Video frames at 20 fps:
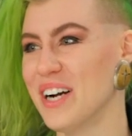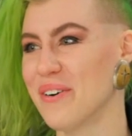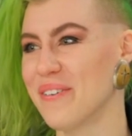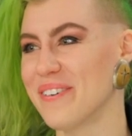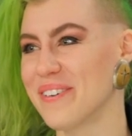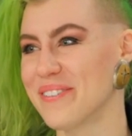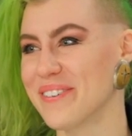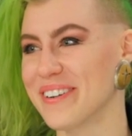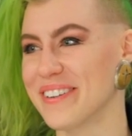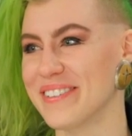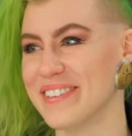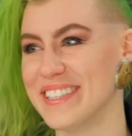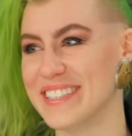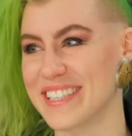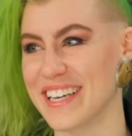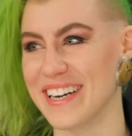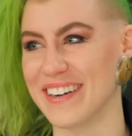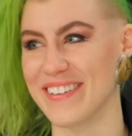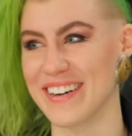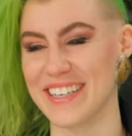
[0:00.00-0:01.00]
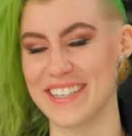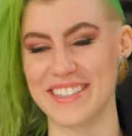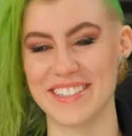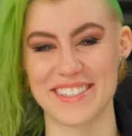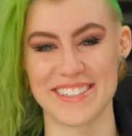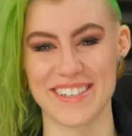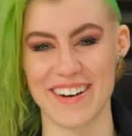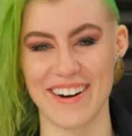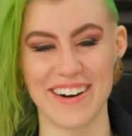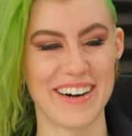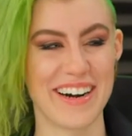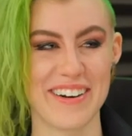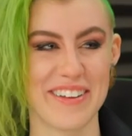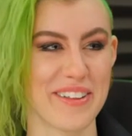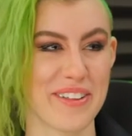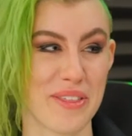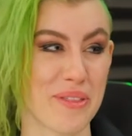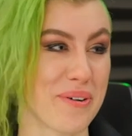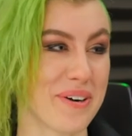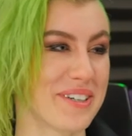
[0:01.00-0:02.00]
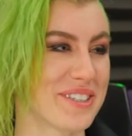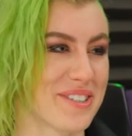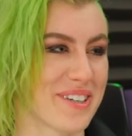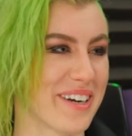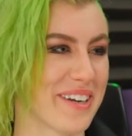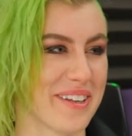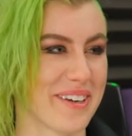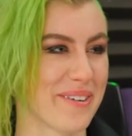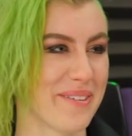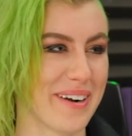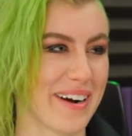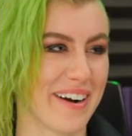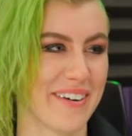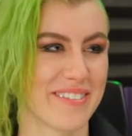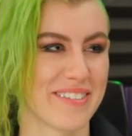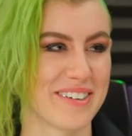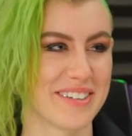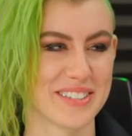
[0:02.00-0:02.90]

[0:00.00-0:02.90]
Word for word: World War Three is getting ready to start. Or uh, the Thor trailer, whatever.